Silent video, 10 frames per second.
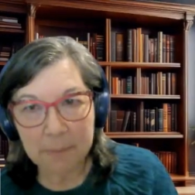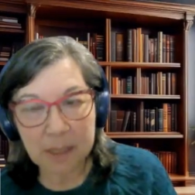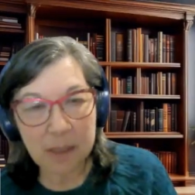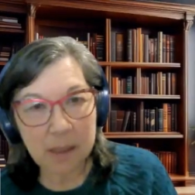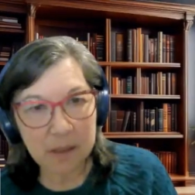
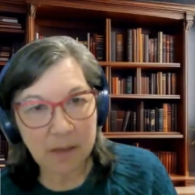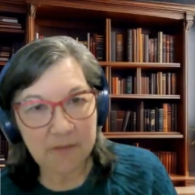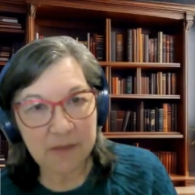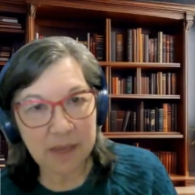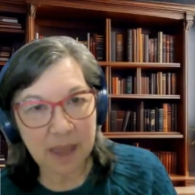be
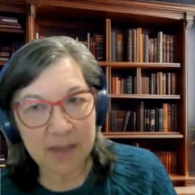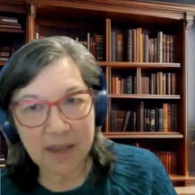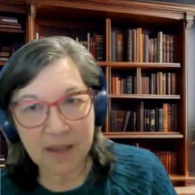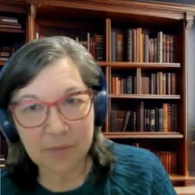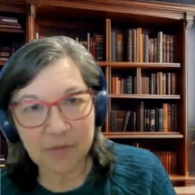loving
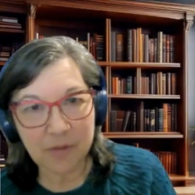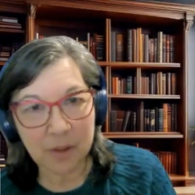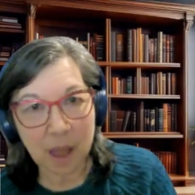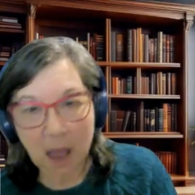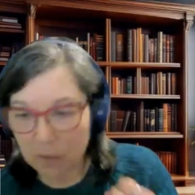and
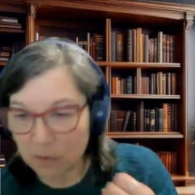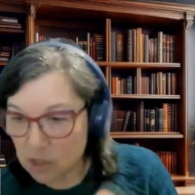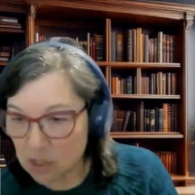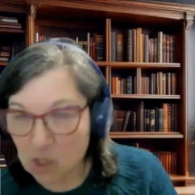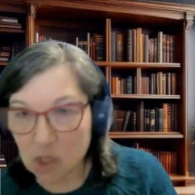helpful. I
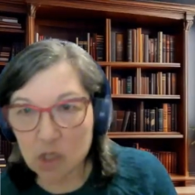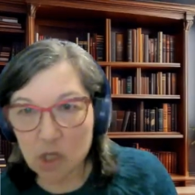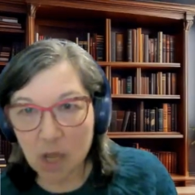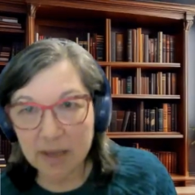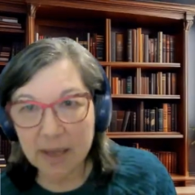would just
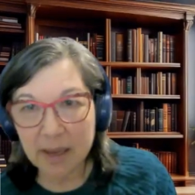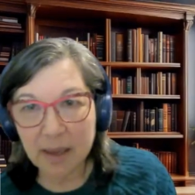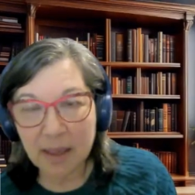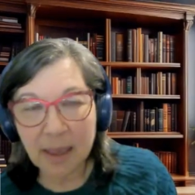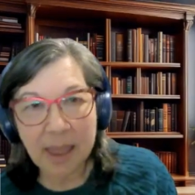start talking.